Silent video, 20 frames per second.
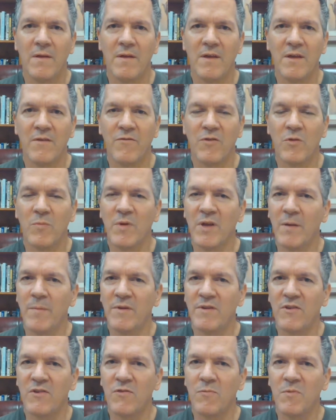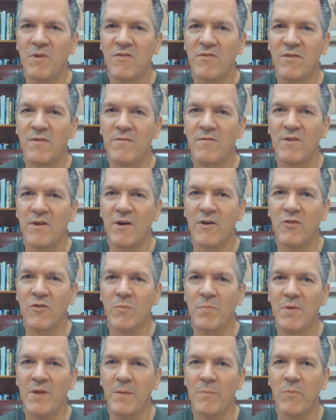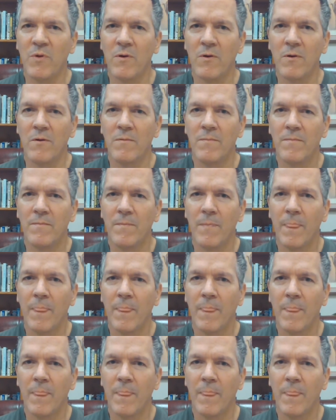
If you're becoming dismissive to other people,